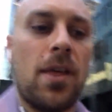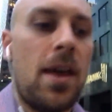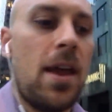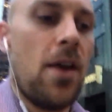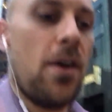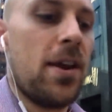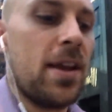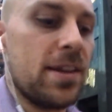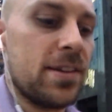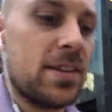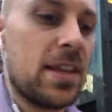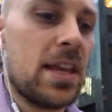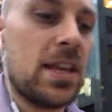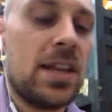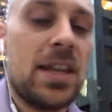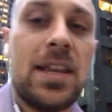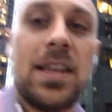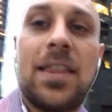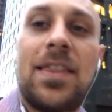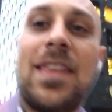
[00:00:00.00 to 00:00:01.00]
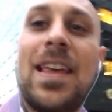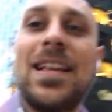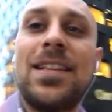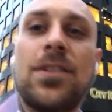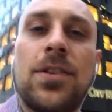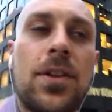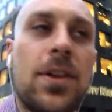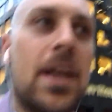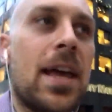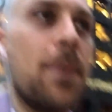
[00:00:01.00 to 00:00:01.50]
areas that you didn't think
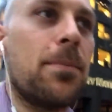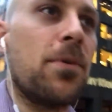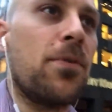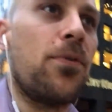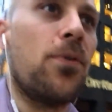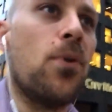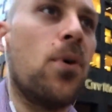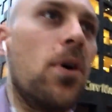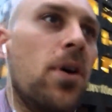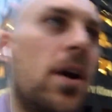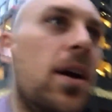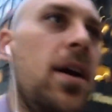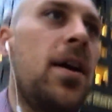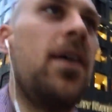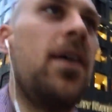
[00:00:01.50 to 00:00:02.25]
to look at before,